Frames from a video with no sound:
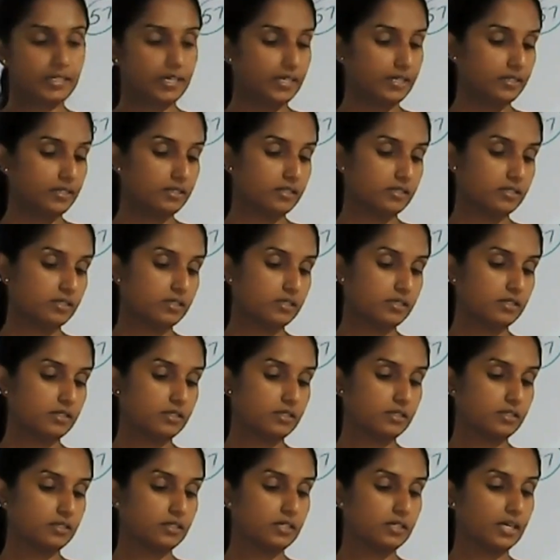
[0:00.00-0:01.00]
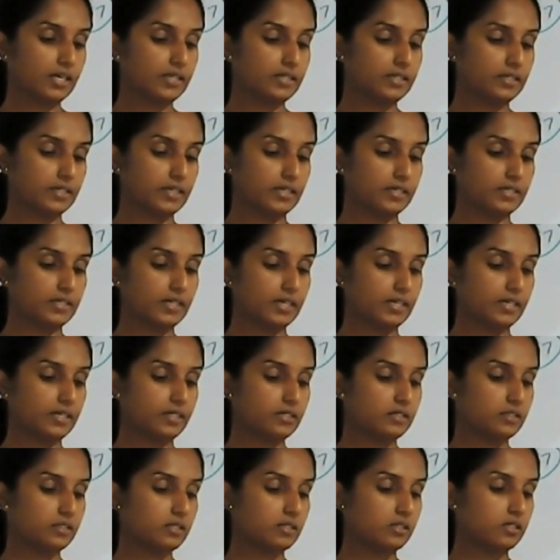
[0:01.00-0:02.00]
ions. Nitrate
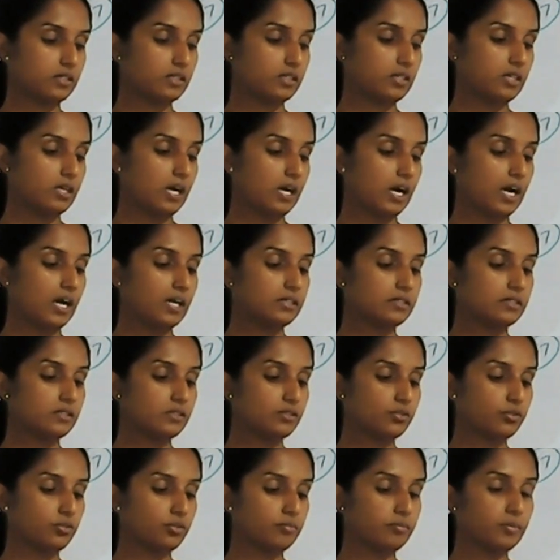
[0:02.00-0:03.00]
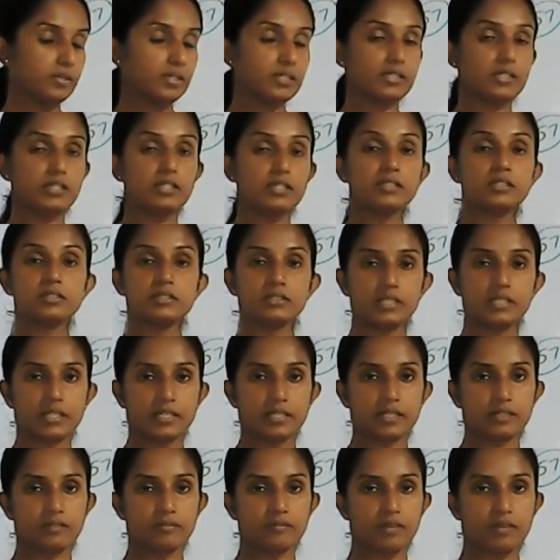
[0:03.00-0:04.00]
ions. Answer should be the
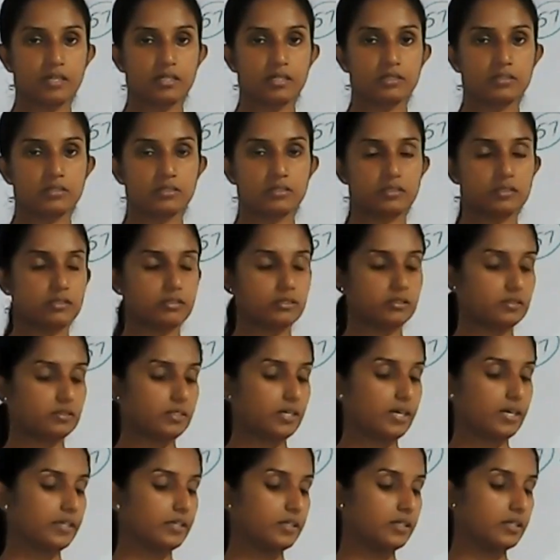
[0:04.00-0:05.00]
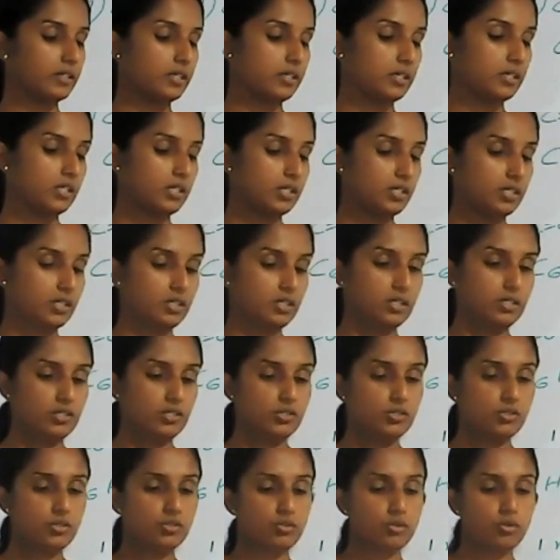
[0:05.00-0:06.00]
second one, right?
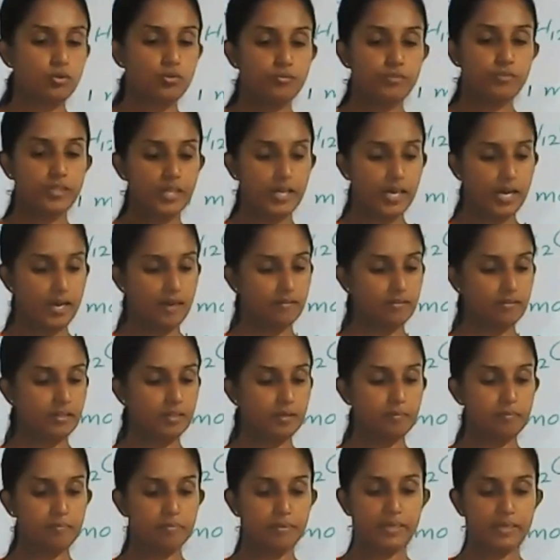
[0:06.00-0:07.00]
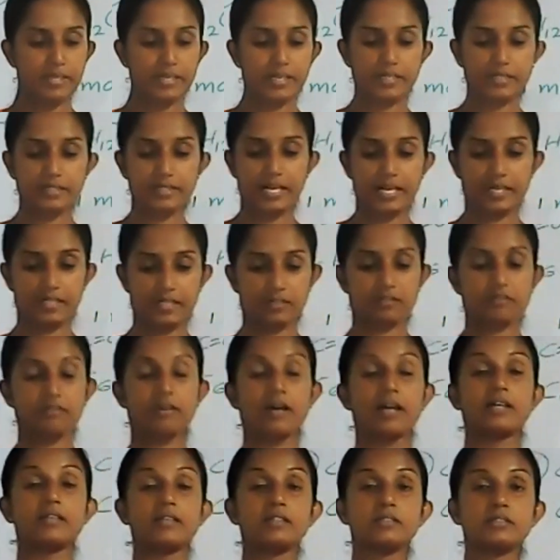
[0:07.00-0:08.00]
So we have complete that
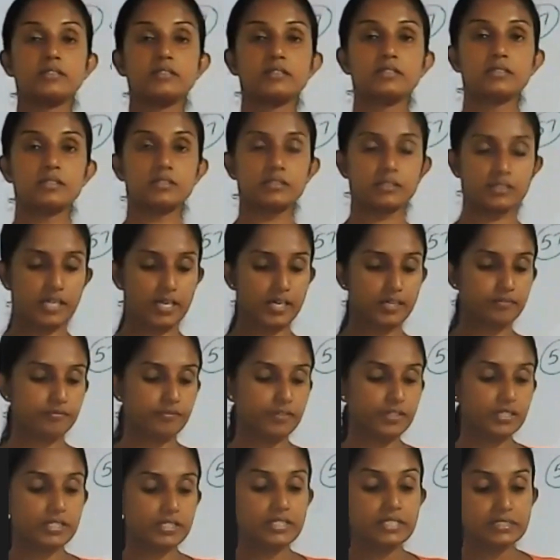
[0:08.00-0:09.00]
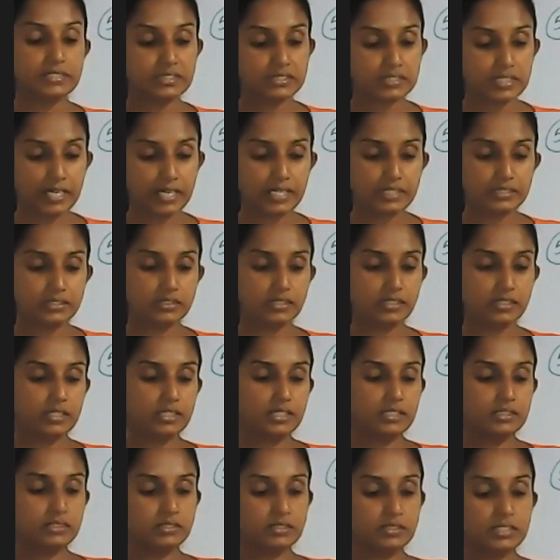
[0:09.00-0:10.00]
one, right? We discussed
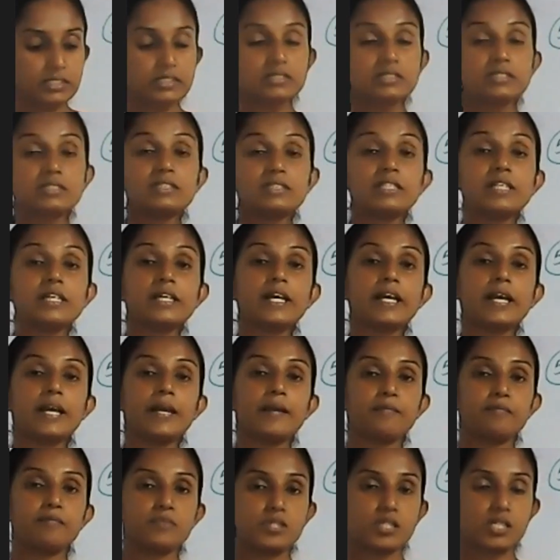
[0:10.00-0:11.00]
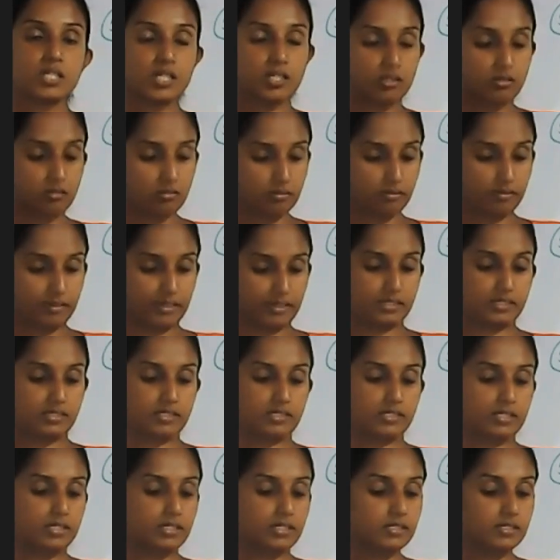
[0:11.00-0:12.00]
60 MCQ
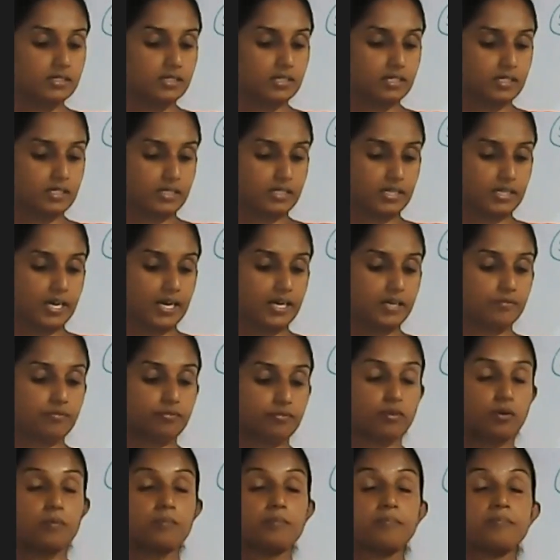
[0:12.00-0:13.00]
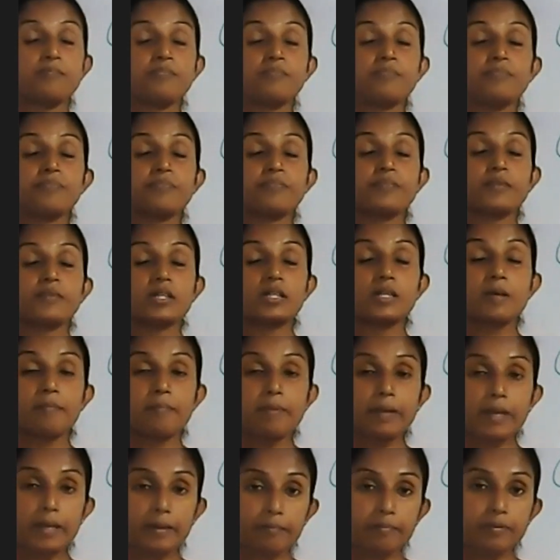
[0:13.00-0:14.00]
questions, right, from the
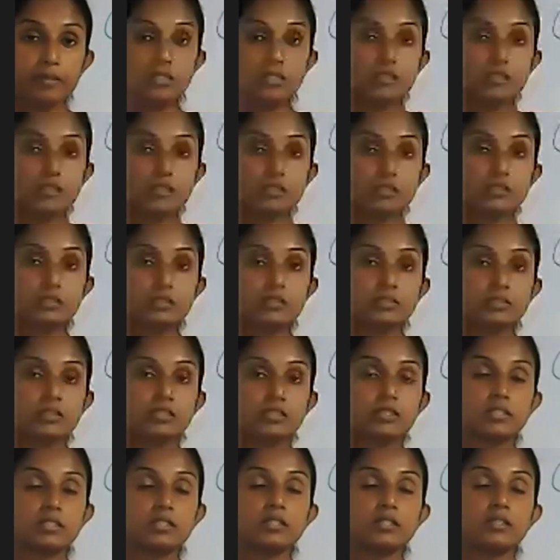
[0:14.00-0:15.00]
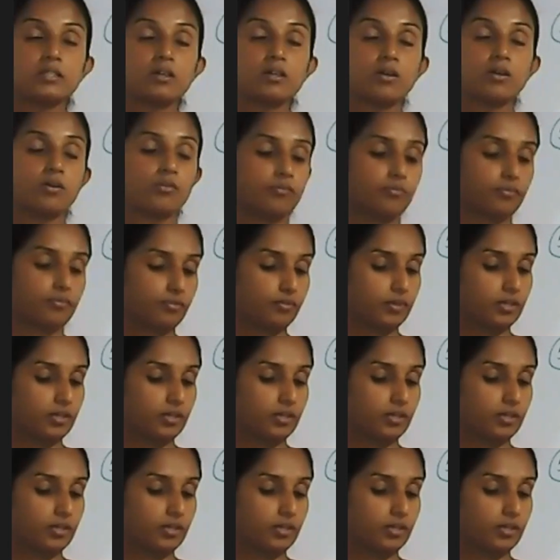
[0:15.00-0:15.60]
papers of